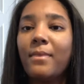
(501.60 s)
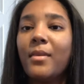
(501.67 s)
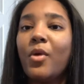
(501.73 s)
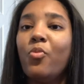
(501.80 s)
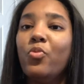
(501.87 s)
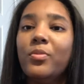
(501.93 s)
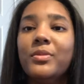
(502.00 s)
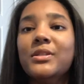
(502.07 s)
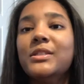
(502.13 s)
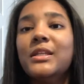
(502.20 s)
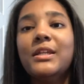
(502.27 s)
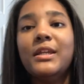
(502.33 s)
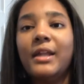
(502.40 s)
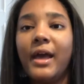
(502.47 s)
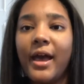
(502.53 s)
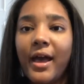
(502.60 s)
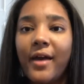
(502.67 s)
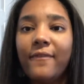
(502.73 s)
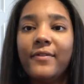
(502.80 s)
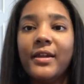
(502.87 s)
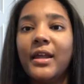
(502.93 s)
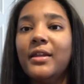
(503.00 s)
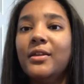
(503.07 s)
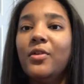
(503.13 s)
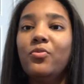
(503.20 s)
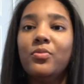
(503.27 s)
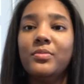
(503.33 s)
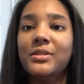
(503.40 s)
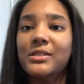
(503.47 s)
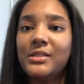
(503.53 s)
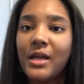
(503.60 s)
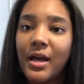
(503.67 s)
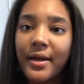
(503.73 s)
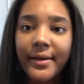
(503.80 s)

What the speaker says: woman's 10 and a half, and I need a woman's 9.